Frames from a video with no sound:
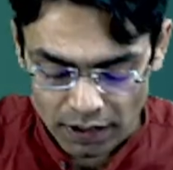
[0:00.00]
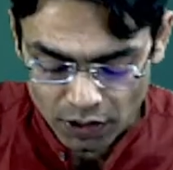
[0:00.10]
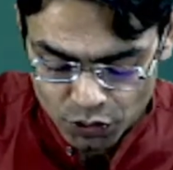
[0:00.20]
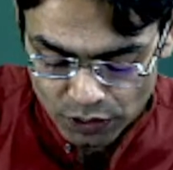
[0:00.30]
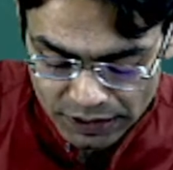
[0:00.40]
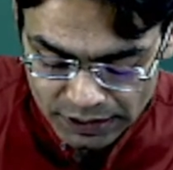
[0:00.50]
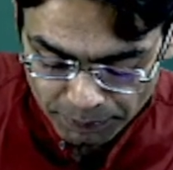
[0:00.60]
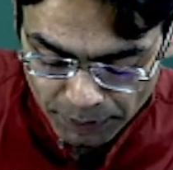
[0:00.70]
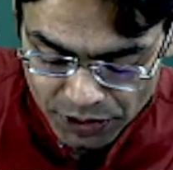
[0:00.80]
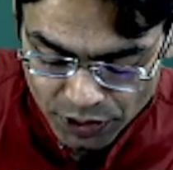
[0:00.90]
So this is a
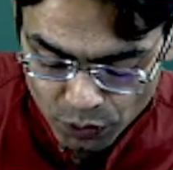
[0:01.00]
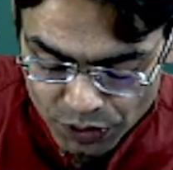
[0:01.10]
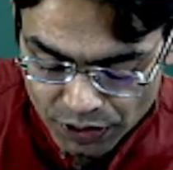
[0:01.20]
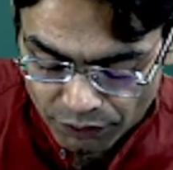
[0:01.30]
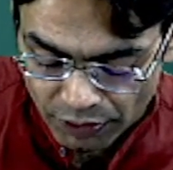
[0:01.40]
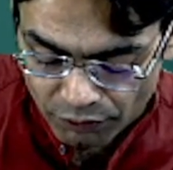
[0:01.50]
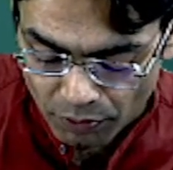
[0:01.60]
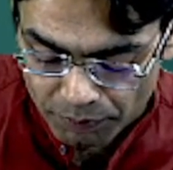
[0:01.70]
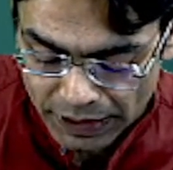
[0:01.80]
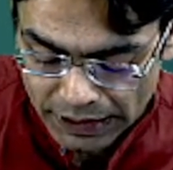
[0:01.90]
patient who is suffering
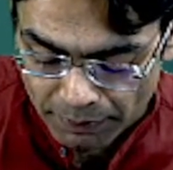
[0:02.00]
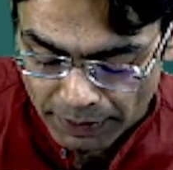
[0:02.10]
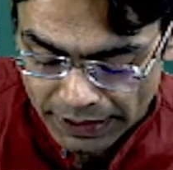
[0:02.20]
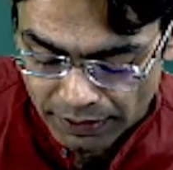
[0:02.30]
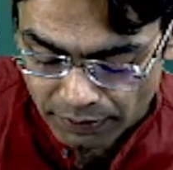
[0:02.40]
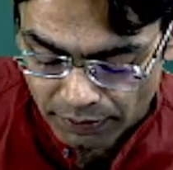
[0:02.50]
from beta minor.